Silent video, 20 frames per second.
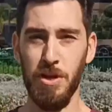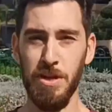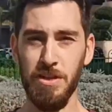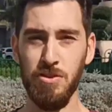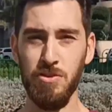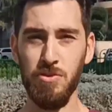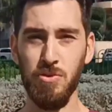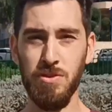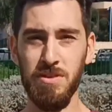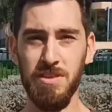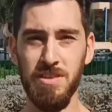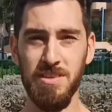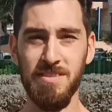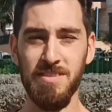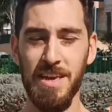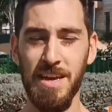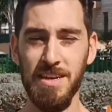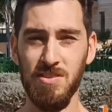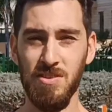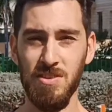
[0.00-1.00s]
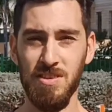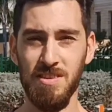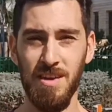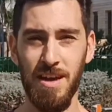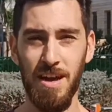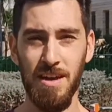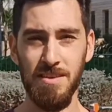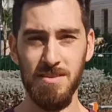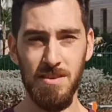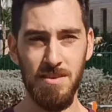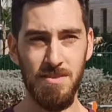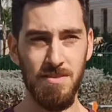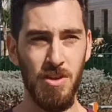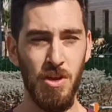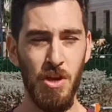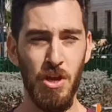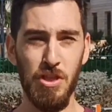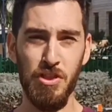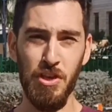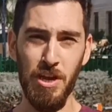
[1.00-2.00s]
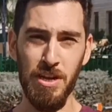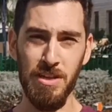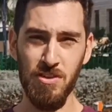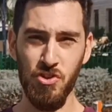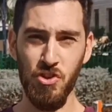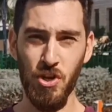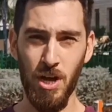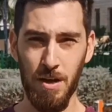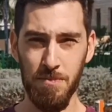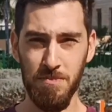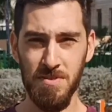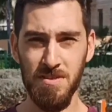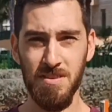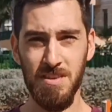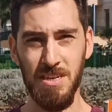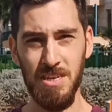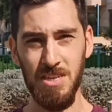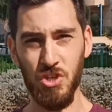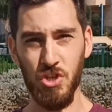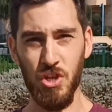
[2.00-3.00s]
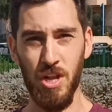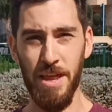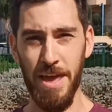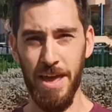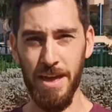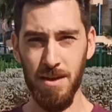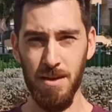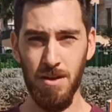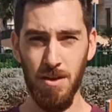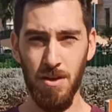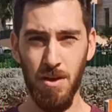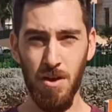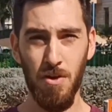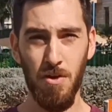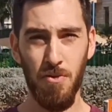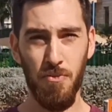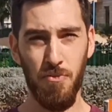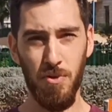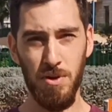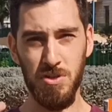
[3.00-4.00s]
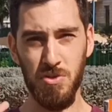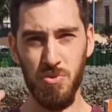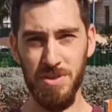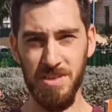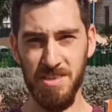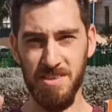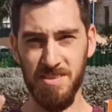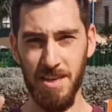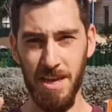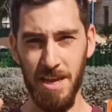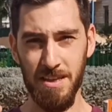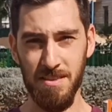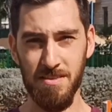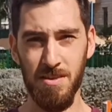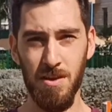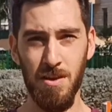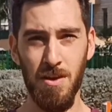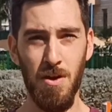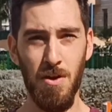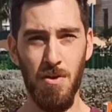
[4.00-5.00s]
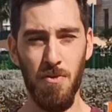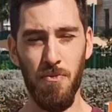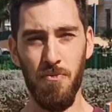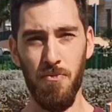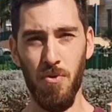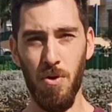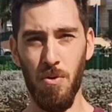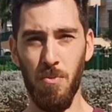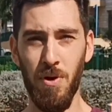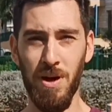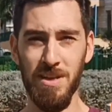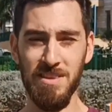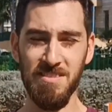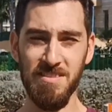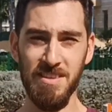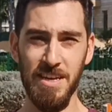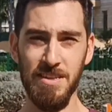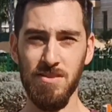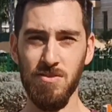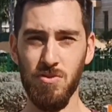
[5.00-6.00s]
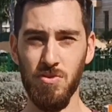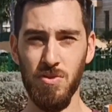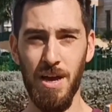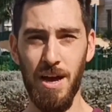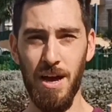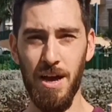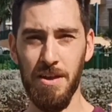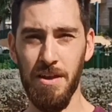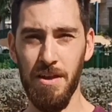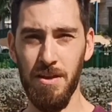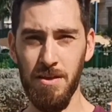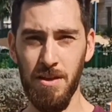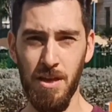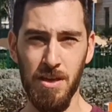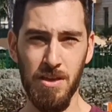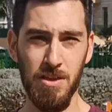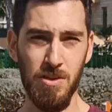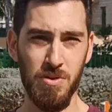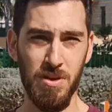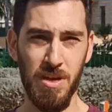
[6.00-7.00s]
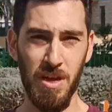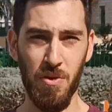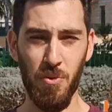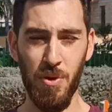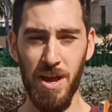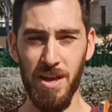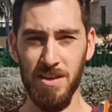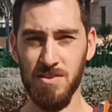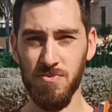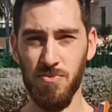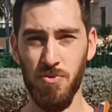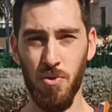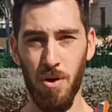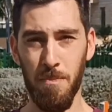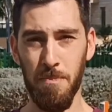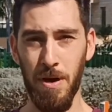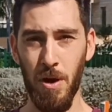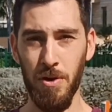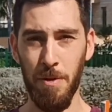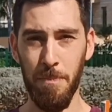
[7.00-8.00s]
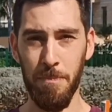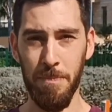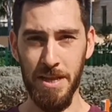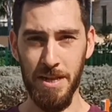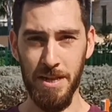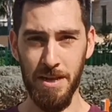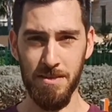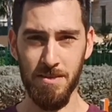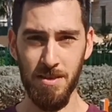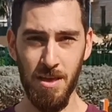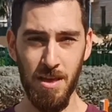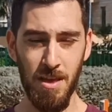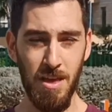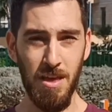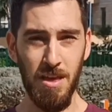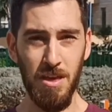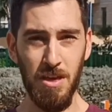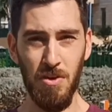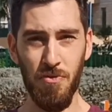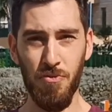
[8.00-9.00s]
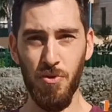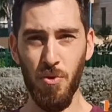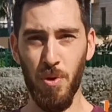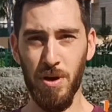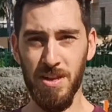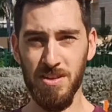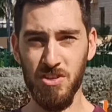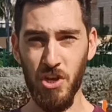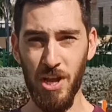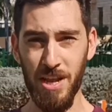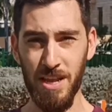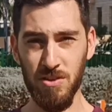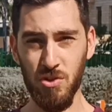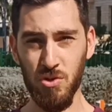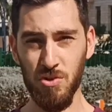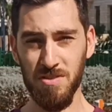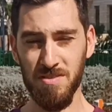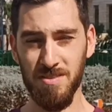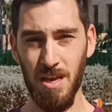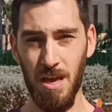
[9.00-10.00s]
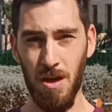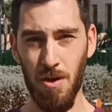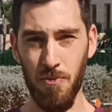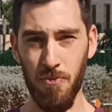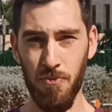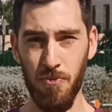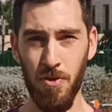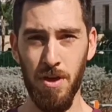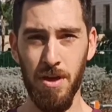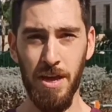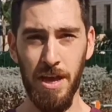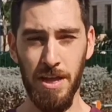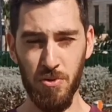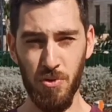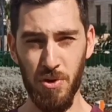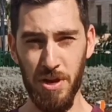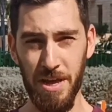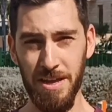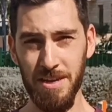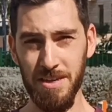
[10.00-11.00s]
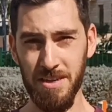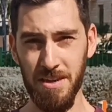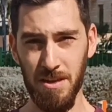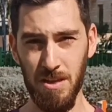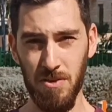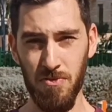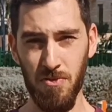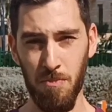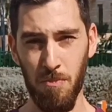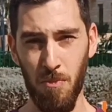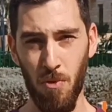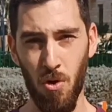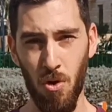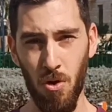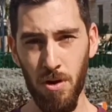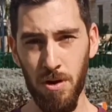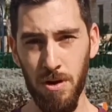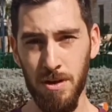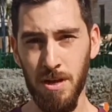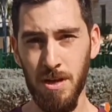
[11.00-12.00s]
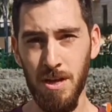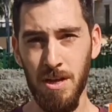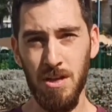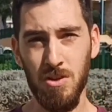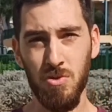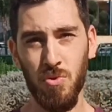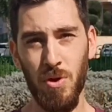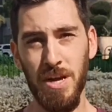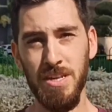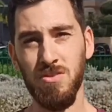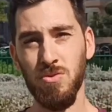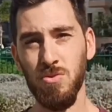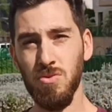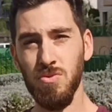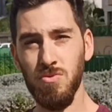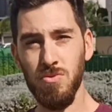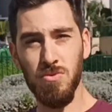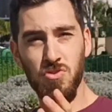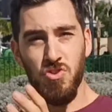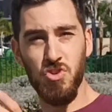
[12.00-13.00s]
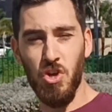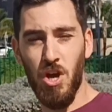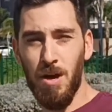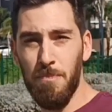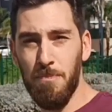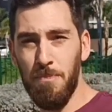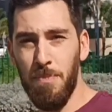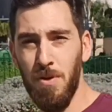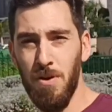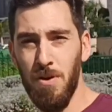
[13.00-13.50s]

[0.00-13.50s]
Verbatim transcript: gonna do these exercises, 30 jumps each leg for three sets. From one set to the other, you can rest for about a minute. If you wanna challenge yourself and your ankle even more, try to jump